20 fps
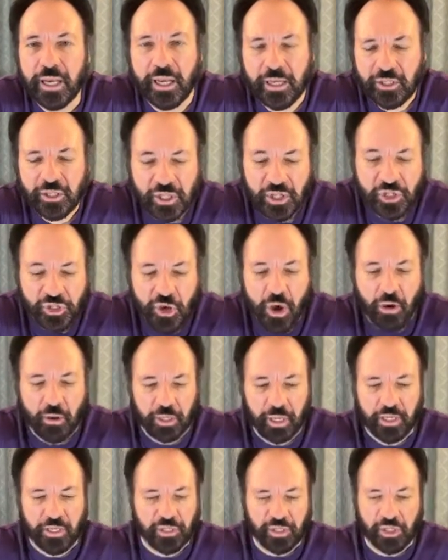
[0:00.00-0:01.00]
Is this
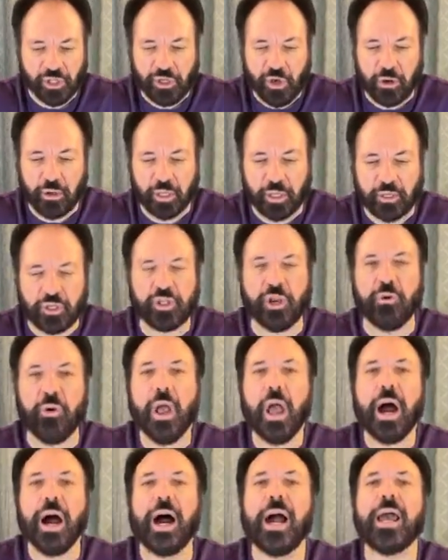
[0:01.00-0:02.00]
shocking? Is this shocking?
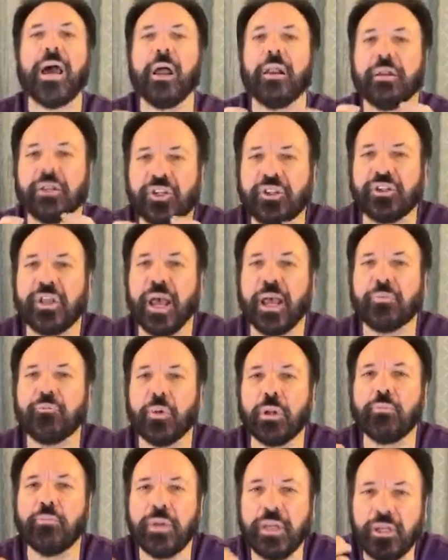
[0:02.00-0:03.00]
So I
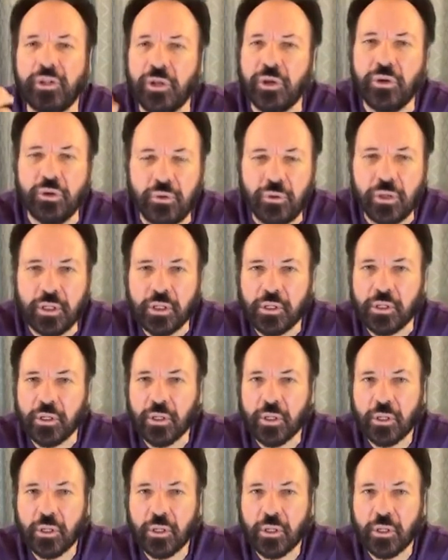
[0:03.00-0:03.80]
understand what we do